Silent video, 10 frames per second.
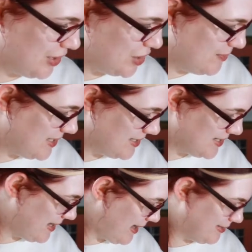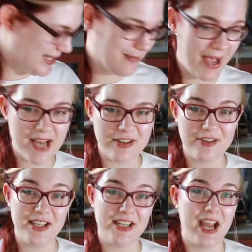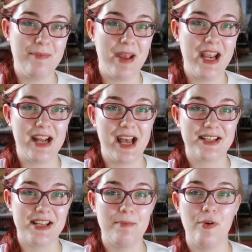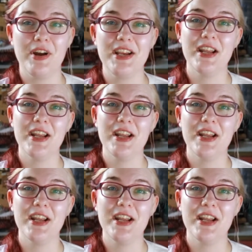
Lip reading: means that the pattern that I made at some point